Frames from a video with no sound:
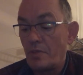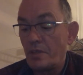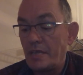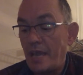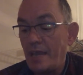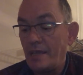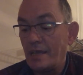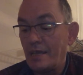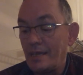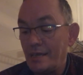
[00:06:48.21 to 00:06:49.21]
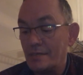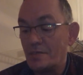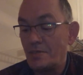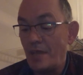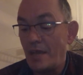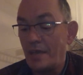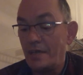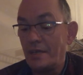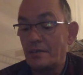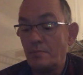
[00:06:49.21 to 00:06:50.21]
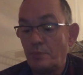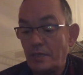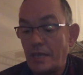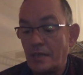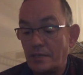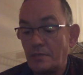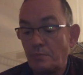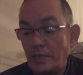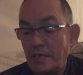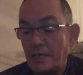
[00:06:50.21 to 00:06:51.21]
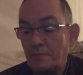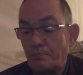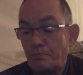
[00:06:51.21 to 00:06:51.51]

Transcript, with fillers: The cake is then incomplete.